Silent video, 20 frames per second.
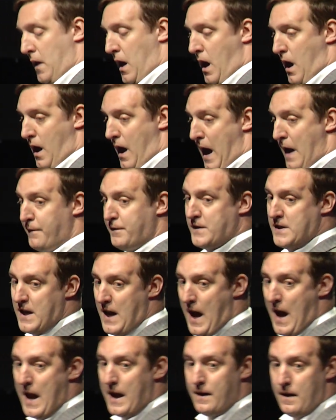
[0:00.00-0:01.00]

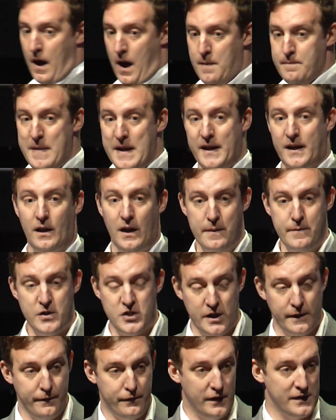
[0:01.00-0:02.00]
FDA medical
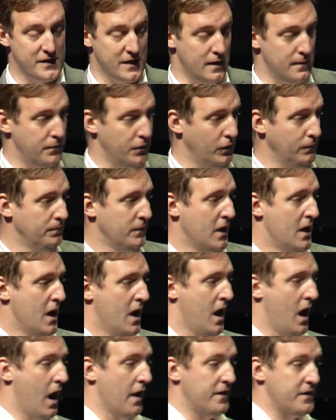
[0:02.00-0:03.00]
imaging, for example.
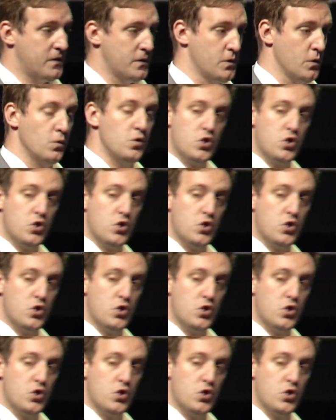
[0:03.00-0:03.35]
This is all